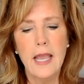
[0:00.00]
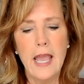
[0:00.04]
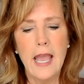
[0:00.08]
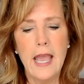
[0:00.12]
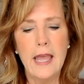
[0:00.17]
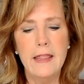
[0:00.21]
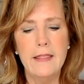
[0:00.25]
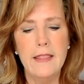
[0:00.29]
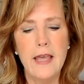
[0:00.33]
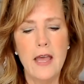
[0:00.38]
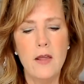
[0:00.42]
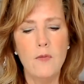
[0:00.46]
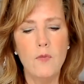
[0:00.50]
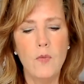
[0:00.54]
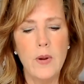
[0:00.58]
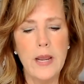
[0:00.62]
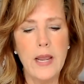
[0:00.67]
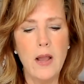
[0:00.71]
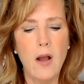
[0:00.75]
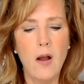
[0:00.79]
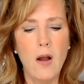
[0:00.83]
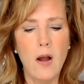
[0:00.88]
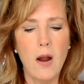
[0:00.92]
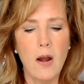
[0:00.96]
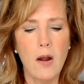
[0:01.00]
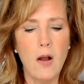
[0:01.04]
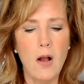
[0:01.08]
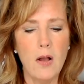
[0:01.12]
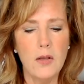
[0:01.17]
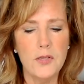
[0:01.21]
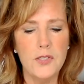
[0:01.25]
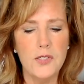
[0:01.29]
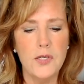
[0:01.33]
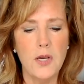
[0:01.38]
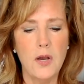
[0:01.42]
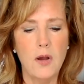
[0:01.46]
And then we are
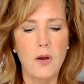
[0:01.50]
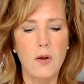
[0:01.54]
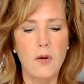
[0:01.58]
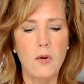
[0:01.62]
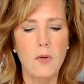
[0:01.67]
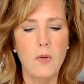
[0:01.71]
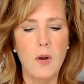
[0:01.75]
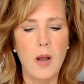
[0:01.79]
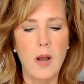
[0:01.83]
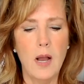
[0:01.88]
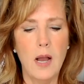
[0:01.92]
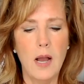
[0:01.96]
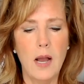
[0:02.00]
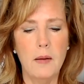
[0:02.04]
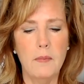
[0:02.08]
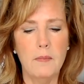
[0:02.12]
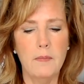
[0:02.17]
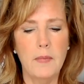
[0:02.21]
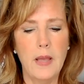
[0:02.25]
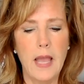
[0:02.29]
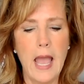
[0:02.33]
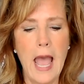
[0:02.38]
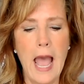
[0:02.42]
also um,